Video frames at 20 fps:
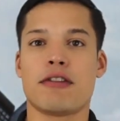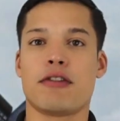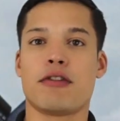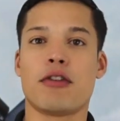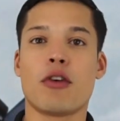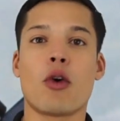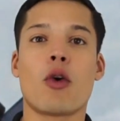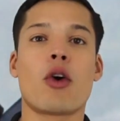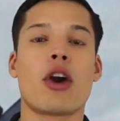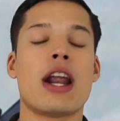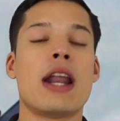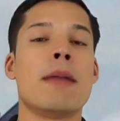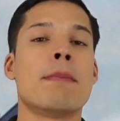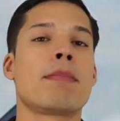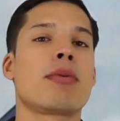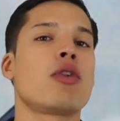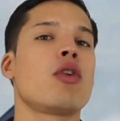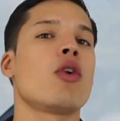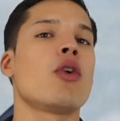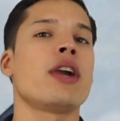for
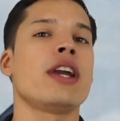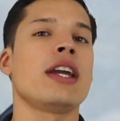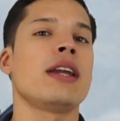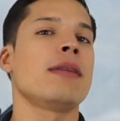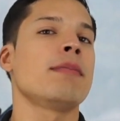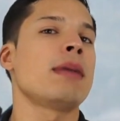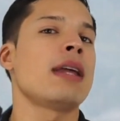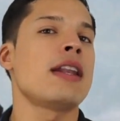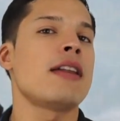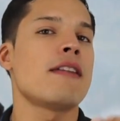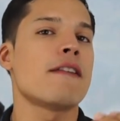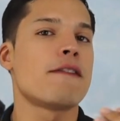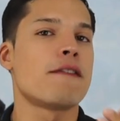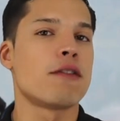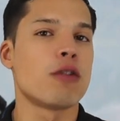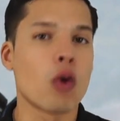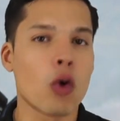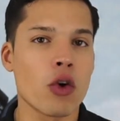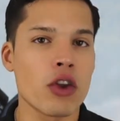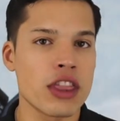employment
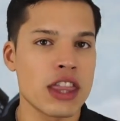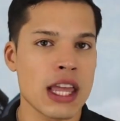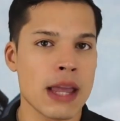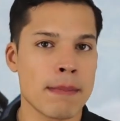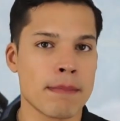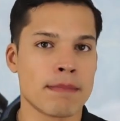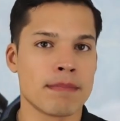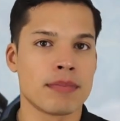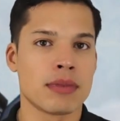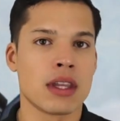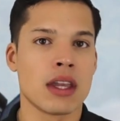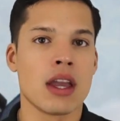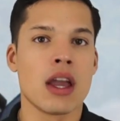for them.